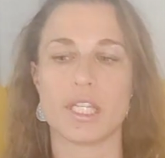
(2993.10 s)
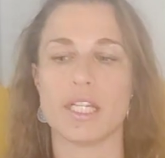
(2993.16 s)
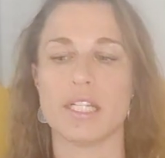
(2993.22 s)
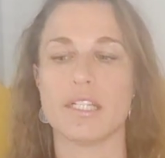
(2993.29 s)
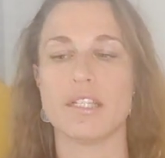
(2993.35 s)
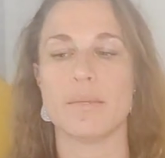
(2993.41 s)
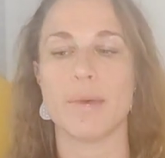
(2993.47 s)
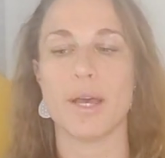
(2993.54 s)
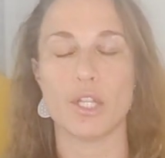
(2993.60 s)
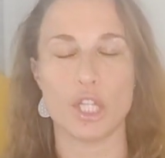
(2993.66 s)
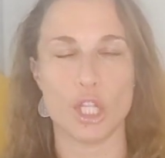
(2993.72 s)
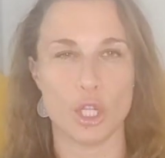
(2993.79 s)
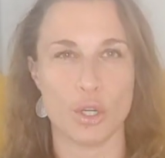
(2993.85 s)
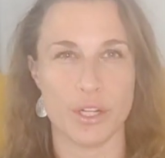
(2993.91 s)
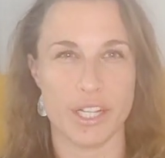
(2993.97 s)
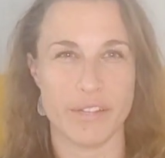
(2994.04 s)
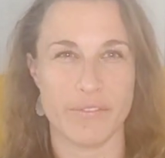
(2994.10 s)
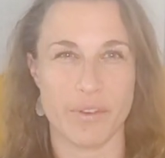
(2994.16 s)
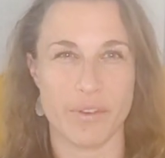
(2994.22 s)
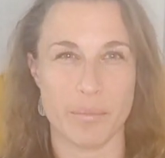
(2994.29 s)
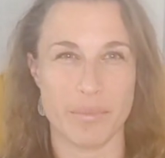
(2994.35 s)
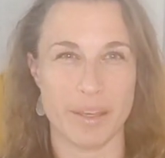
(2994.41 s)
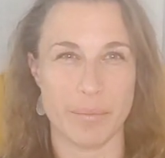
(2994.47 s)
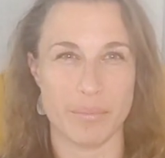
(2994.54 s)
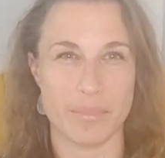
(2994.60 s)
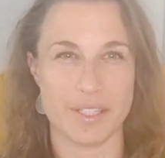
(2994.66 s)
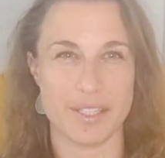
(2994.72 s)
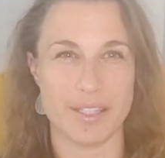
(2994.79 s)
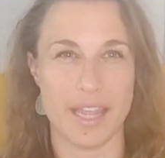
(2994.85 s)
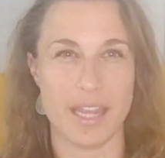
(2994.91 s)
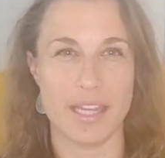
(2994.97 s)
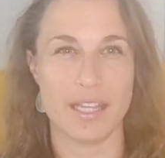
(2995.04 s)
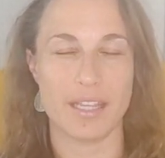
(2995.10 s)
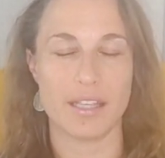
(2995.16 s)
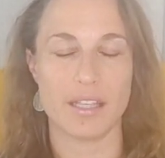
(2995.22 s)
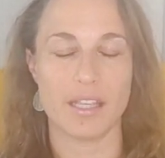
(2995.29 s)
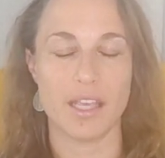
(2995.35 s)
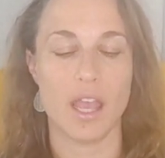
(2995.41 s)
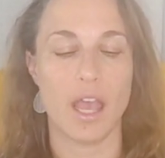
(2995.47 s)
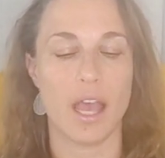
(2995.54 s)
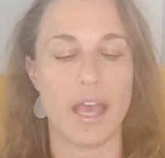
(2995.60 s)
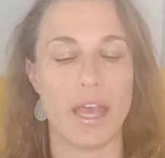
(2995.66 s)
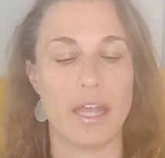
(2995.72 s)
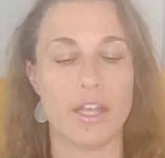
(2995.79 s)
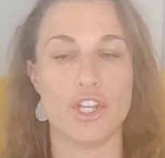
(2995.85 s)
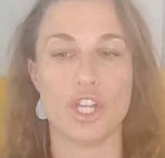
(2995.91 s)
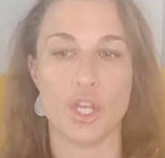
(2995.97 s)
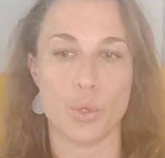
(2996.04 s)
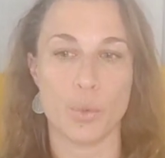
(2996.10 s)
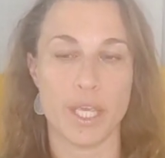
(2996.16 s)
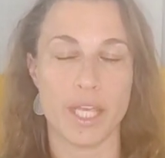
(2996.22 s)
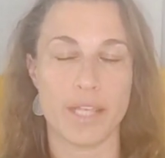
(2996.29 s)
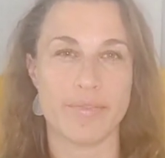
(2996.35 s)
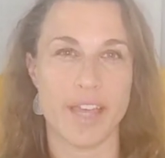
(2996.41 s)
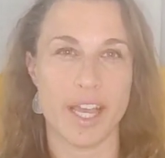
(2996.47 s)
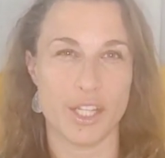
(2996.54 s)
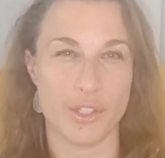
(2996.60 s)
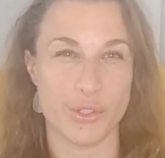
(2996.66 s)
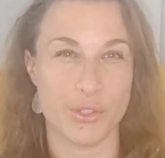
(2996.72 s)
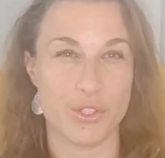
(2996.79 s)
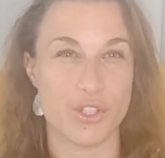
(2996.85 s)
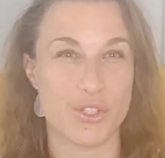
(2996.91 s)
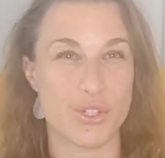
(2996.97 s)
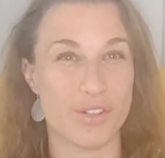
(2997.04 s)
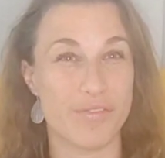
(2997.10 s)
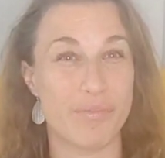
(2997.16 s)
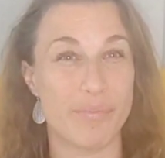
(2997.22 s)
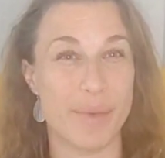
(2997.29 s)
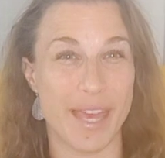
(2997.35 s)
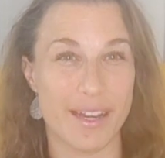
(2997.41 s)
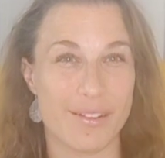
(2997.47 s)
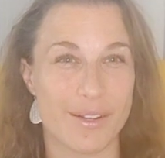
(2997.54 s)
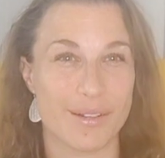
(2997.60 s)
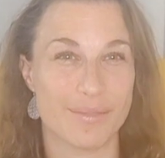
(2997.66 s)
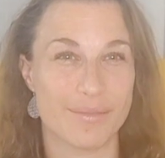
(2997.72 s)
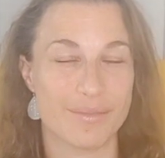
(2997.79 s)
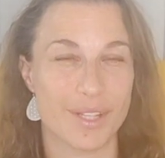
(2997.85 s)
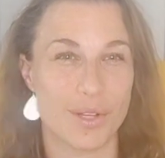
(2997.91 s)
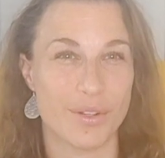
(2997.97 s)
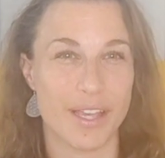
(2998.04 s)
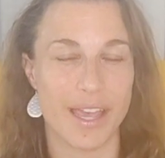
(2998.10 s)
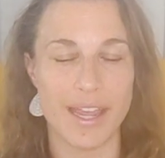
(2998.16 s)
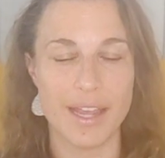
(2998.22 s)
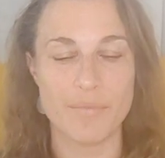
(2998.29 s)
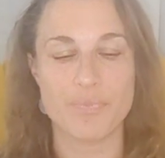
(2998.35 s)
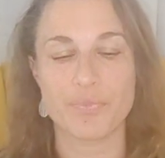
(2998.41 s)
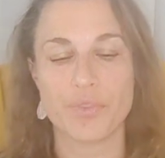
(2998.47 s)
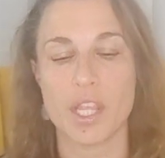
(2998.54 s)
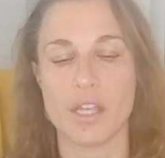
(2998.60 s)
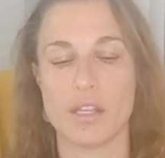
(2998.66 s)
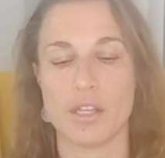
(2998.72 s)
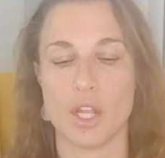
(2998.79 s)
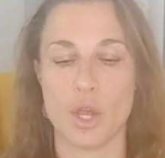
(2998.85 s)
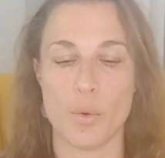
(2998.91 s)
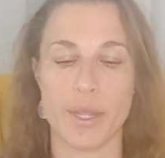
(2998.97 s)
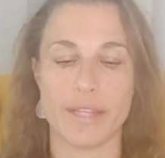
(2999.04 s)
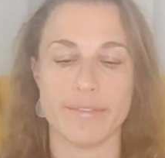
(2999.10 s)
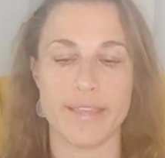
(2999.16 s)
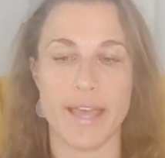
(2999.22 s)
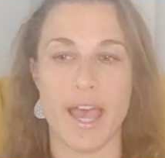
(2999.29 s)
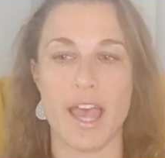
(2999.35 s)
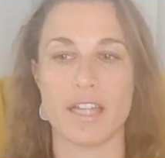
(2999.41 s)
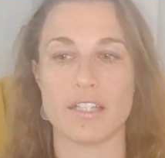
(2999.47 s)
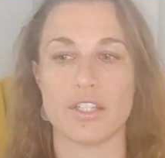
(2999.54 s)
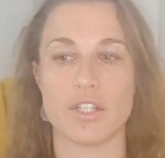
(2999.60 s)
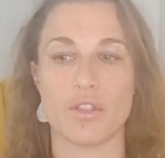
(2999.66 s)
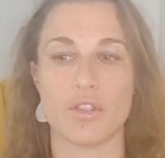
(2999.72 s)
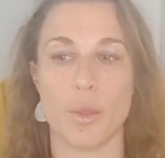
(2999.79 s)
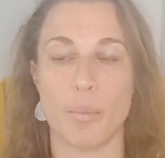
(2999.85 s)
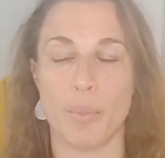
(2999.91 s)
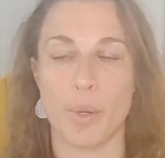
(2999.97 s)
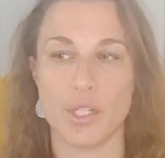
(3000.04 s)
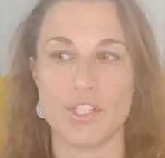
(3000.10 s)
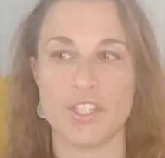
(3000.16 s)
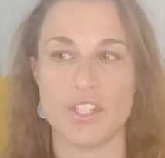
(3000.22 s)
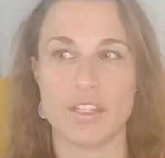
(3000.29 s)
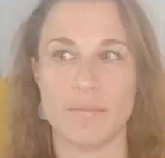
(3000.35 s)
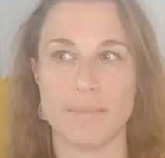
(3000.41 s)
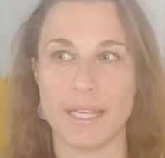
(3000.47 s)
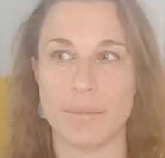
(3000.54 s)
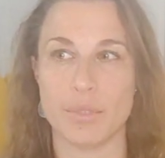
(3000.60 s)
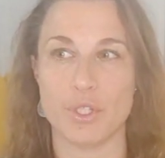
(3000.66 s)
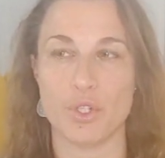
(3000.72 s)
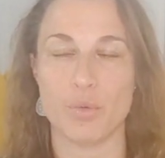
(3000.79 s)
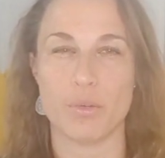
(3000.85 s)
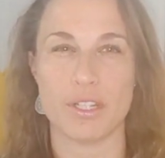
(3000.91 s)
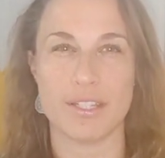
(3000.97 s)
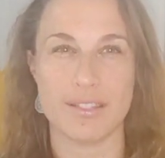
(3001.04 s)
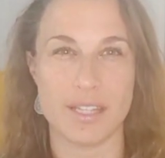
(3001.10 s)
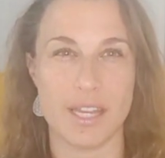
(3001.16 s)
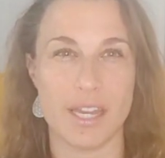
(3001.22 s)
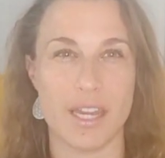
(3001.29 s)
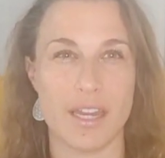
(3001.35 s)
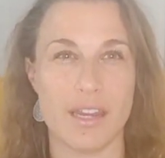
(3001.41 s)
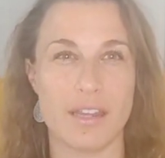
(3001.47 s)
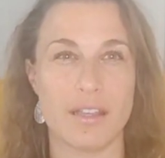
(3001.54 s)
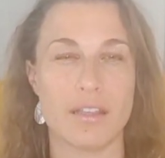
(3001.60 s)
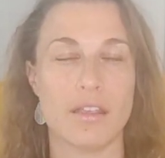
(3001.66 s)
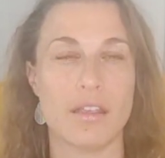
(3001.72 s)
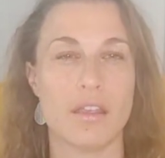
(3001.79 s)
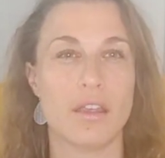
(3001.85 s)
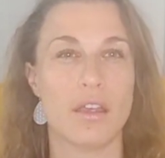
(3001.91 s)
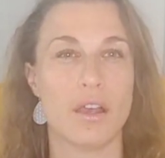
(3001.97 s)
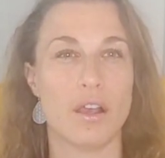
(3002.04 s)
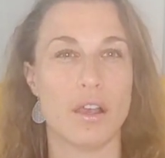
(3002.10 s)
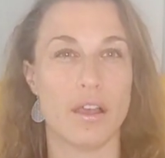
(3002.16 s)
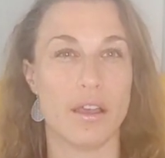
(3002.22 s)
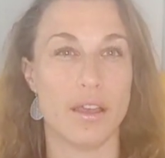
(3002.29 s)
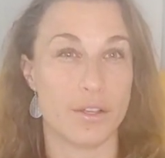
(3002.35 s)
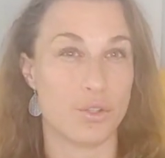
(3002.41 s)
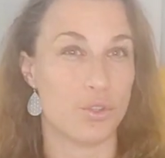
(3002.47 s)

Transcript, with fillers: it's about learning from that mistake and knowing that you deserve better okay knowing that the person maybe you were seeing uh,